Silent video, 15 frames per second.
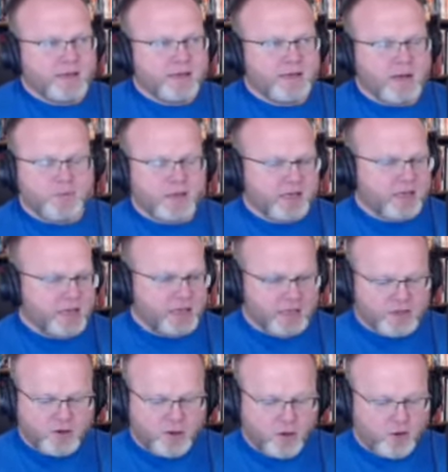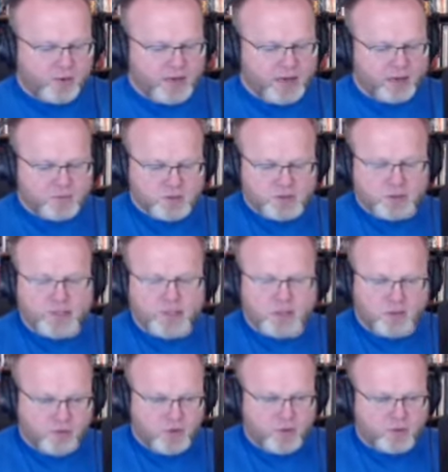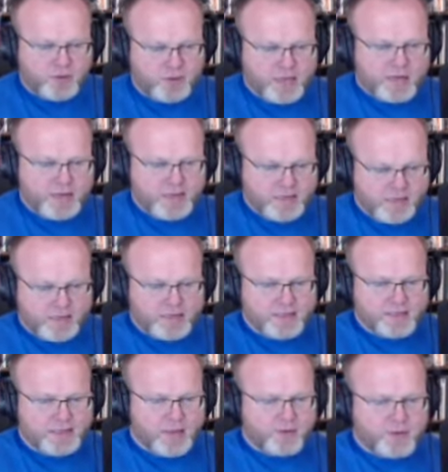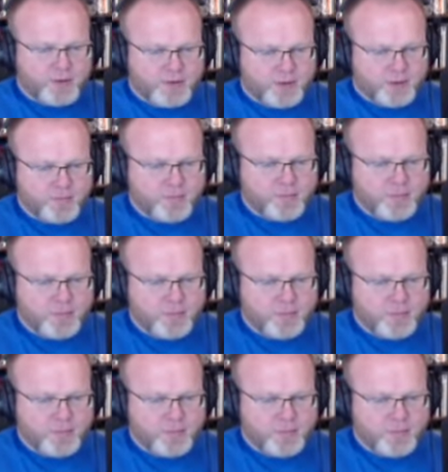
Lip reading: I'm not getting into all that. I'm just letting you know that that idea is out there.